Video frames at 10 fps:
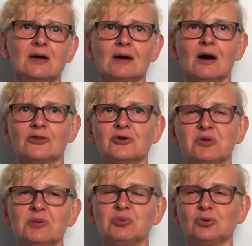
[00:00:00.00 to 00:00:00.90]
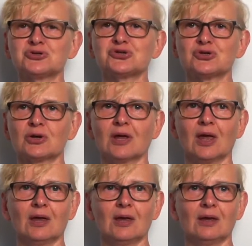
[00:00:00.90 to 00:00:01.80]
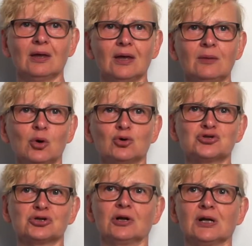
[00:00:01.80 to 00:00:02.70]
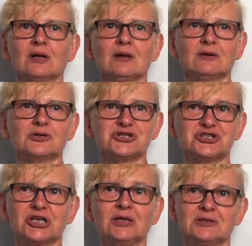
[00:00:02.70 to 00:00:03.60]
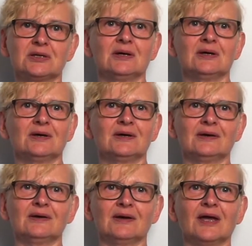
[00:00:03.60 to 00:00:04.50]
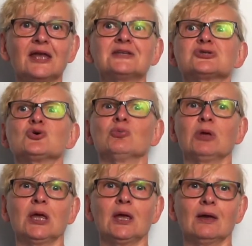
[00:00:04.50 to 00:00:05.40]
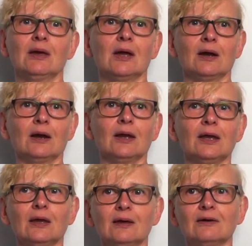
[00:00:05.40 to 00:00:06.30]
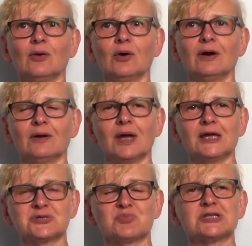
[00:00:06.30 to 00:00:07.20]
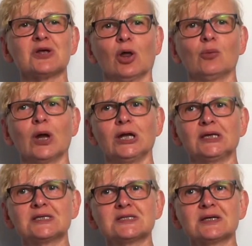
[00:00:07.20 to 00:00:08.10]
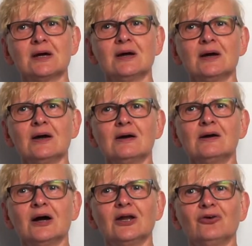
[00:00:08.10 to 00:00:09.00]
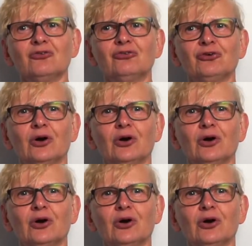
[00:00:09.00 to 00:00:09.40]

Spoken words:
other people's emotional shit hits on me, and especially when it's kind of